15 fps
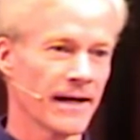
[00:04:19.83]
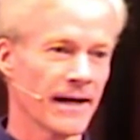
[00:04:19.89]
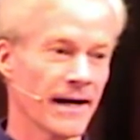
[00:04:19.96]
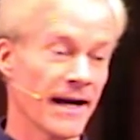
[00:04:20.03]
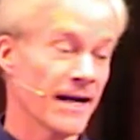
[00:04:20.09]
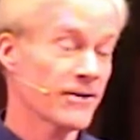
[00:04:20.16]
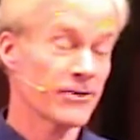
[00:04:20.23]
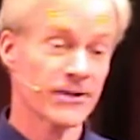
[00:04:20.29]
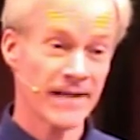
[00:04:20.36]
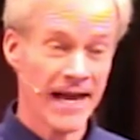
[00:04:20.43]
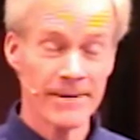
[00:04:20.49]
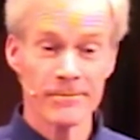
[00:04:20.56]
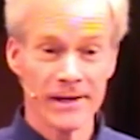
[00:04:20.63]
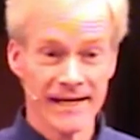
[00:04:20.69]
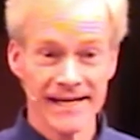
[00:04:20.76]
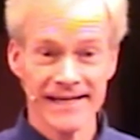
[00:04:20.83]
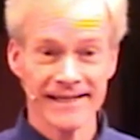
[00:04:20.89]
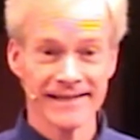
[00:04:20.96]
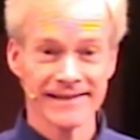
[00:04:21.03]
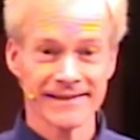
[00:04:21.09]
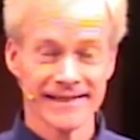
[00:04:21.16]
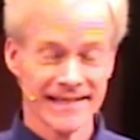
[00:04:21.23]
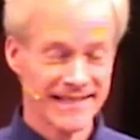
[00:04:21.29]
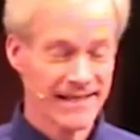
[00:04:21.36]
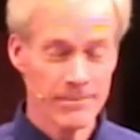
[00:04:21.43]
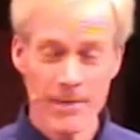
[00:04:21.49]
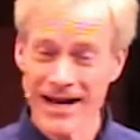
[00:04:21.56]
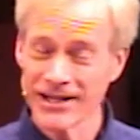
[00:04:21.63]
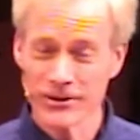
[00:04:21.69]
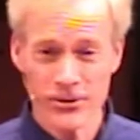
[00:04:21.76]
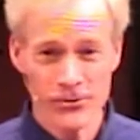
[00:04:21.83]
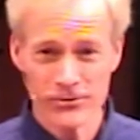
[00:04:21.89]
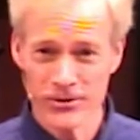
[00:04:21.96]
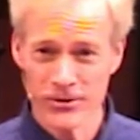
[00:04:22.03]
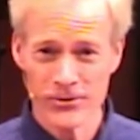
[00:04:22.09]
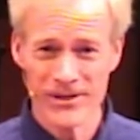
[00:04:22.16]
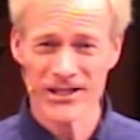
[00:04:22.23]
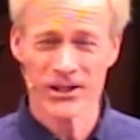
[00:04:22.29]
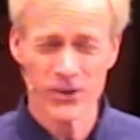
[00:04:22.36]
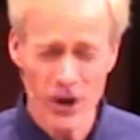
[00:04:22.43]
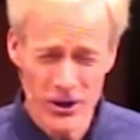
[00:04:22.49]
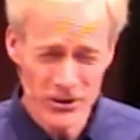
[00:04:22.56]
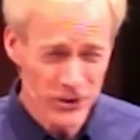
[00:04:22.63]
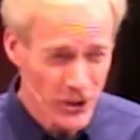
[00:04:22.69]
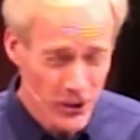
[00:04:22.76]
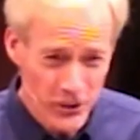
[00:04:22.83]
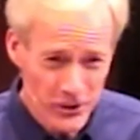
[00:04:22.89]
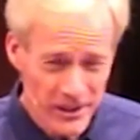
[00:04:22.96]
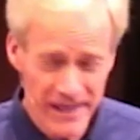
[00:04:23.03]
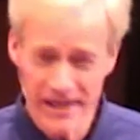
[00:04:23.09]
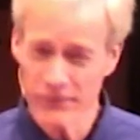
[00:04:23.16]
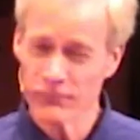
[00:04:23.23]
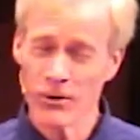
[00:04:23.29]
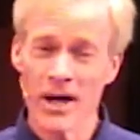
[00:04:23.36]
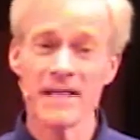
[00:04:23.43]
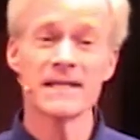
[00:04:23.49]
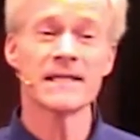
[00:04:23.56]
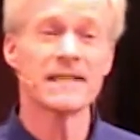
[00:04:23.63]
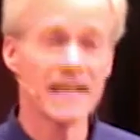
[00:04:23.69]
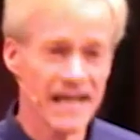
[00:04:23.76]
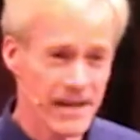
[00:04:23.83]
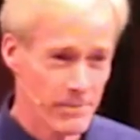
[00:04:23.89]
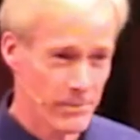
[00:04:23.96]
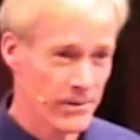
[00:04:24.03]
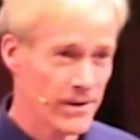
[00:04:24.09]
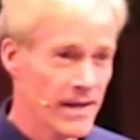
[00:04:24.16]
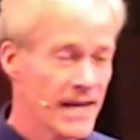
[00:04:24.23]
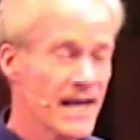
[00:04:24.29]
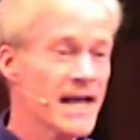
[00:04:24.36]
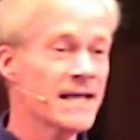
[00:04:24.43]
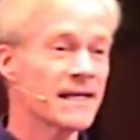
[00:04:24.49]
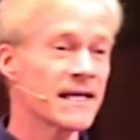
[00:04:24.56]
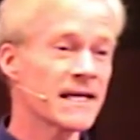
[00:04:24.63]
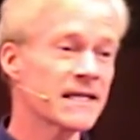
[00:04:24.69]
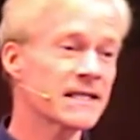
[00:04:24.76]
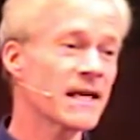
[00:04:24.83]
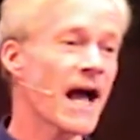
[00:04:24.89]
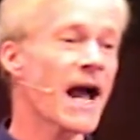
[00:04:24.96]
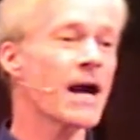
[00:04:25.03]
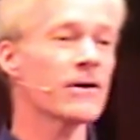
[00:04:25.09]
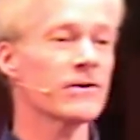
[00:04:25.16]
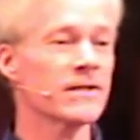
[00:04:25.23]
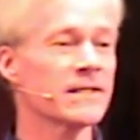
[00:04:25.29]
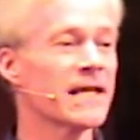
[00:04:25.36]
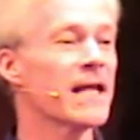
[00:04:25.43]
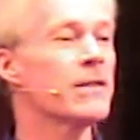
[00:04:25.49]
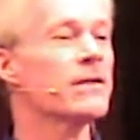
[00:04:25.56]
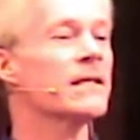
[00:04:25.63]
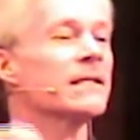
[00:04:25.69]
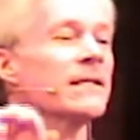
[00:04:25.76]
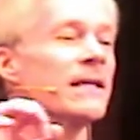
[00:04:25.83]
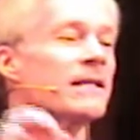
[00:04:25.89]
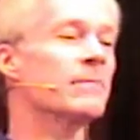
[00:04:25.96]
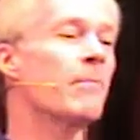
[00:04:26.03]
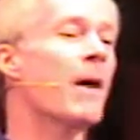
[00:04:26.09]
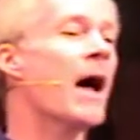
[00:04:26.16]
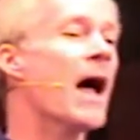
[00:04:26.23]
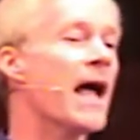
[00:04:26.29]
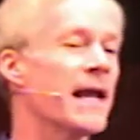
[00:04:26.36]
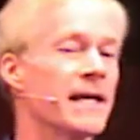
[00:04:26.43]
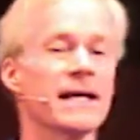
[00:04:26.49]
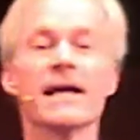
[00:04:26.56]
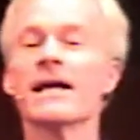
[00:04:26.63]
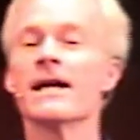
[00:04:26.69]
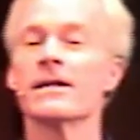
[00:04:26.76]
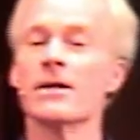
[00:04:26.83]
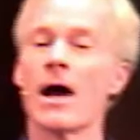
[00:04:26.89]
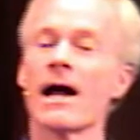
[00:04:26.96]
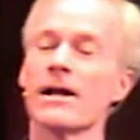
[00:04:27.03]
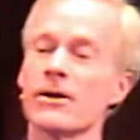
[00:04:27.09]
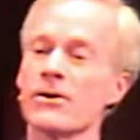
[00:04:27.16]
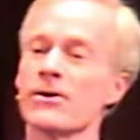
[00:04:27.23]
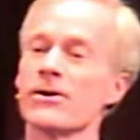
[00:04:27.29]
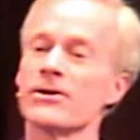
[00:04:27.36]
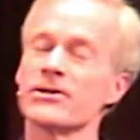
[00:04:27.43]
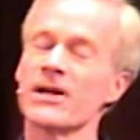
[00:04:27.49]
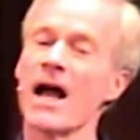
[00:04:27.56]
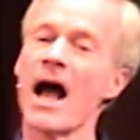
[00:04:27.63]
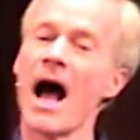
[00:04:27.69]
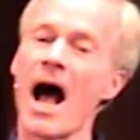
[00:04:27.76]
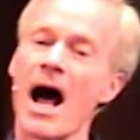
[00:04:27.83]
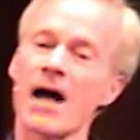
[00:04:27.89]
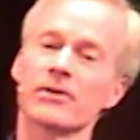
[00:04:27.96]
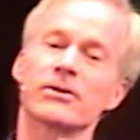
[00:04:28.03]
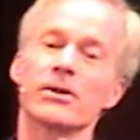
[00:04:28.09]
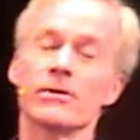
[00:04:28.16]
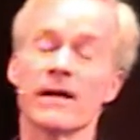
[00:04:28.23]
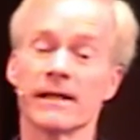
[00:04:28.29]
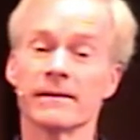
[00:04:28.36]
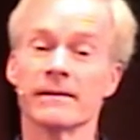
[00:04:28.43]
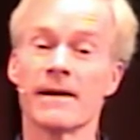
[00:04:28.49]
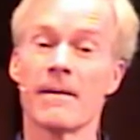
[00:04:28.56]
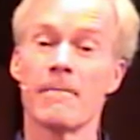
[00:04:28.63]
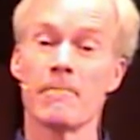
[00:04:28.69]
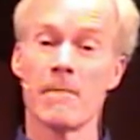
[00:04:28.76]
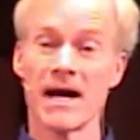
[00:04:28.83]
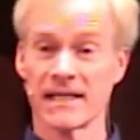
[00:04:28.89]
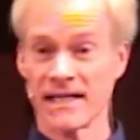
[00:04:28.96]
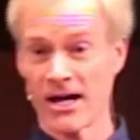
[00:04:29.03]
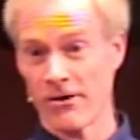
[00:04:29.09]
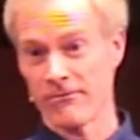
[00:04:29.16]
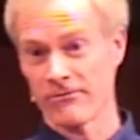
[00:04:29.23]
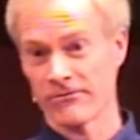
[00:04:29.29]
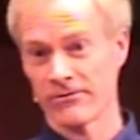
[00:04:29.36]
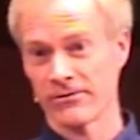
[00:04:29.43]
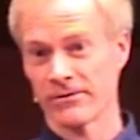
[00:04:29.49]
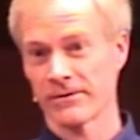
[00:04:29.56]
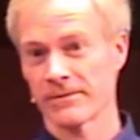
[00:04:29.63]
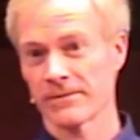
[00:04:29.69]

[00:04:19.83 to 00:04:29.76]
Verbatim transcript: I understand, buddy. It's in my soul too. It starts early, it runs deep. The desire to say, This is mine, not yours. I'll do it myself.